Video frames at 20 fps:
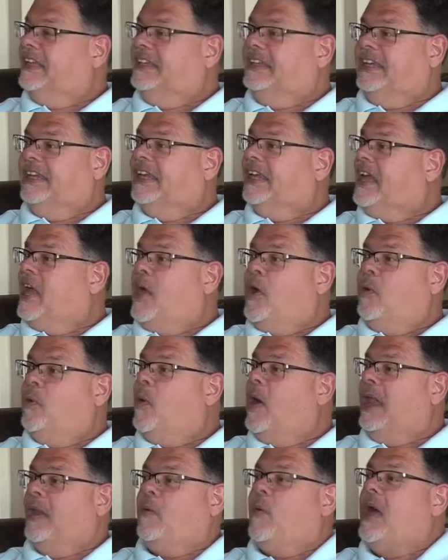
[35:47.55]
anymore. Yeah. I don't
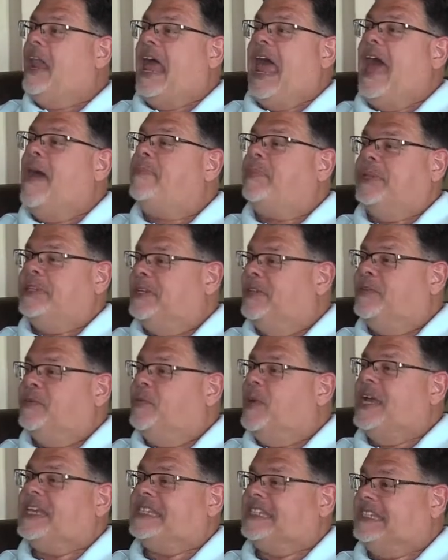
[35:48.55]
like what happened to the
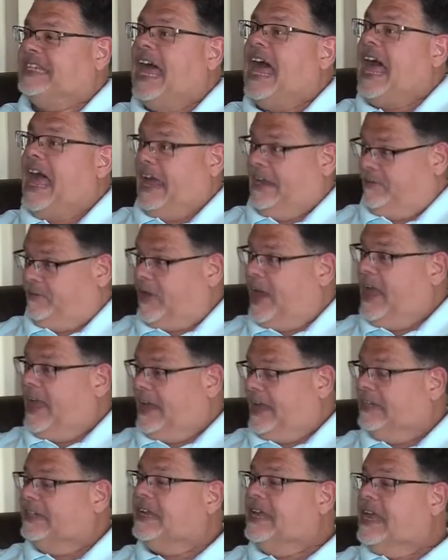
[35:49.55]
West Side, right?